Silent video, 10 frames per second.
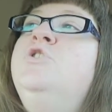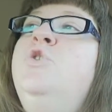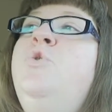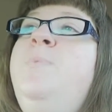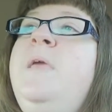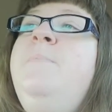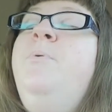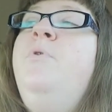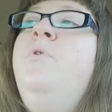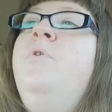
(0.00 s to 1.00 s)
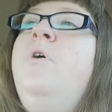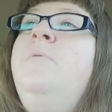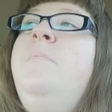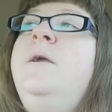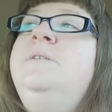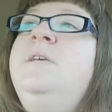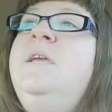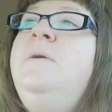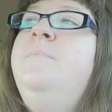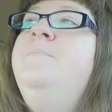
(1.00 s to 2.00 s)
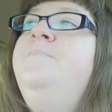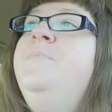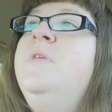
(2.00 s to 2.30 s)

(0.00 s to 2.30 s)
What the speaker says: 2 people on my team